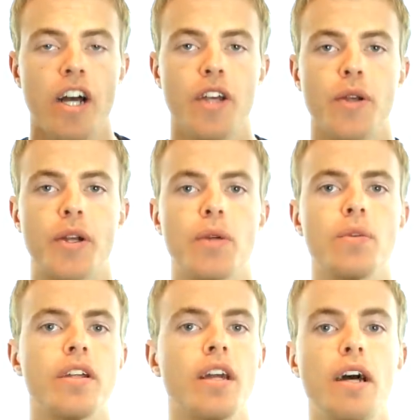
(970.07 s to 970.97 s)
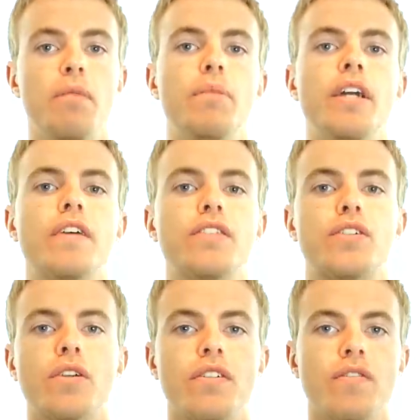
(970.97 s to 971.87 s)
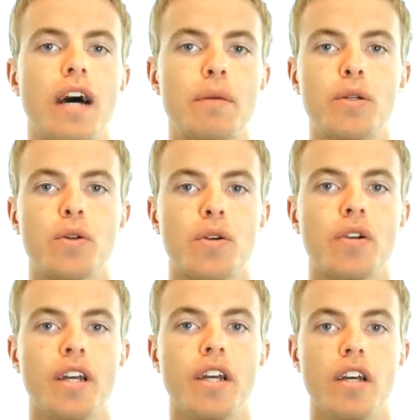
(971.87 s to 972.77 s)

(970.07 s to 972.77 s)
You can only be of a certain vibratory